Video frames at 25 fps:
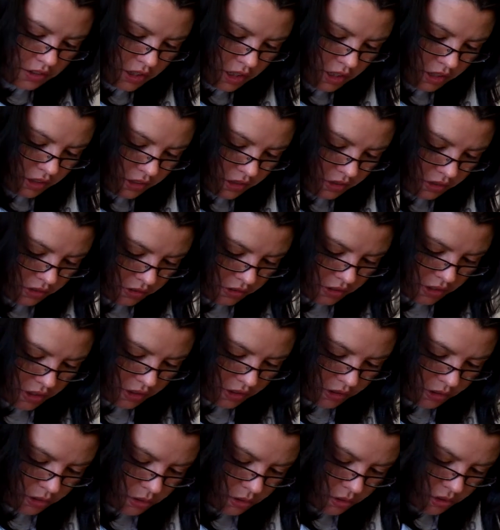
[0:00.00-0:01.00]
take this around
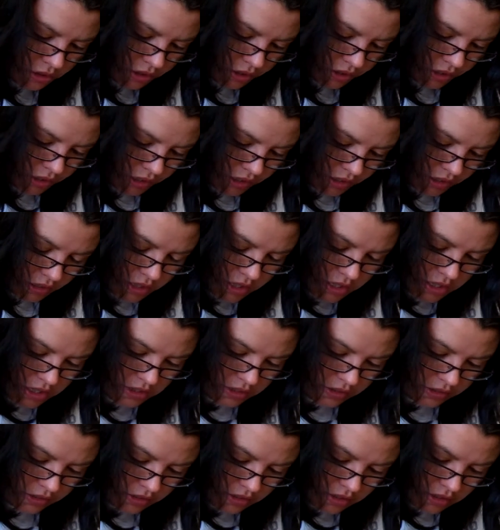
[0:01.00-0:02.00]
the corner like
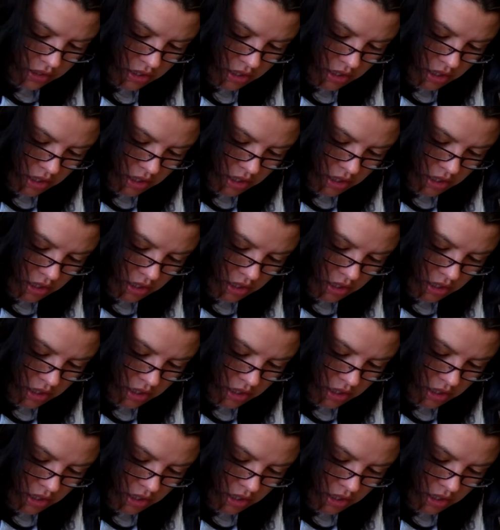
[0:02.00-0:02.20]
this.